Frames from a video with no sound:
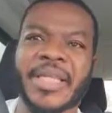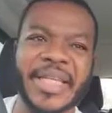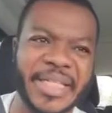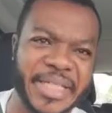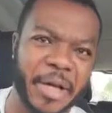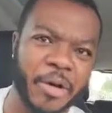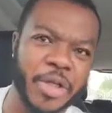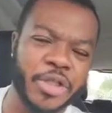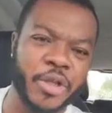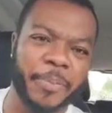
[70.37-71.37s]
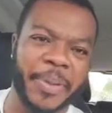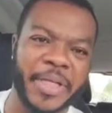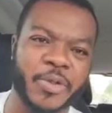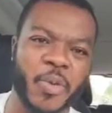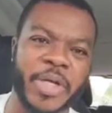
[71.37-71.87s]
This is the only stop
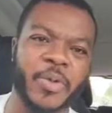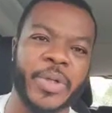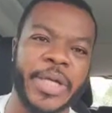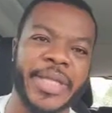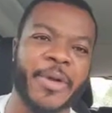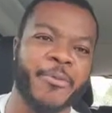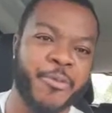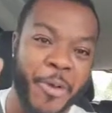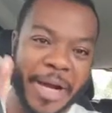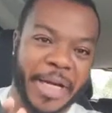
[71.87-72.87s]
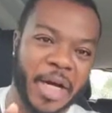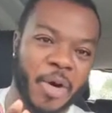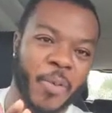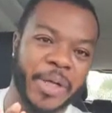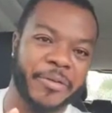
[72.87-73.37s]
place where you hear the
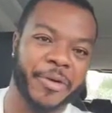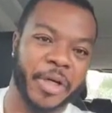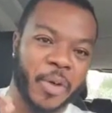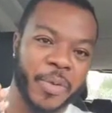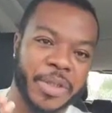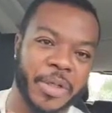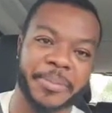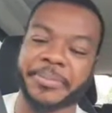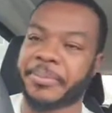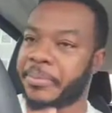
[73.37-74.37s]
radical word of God and wisdom.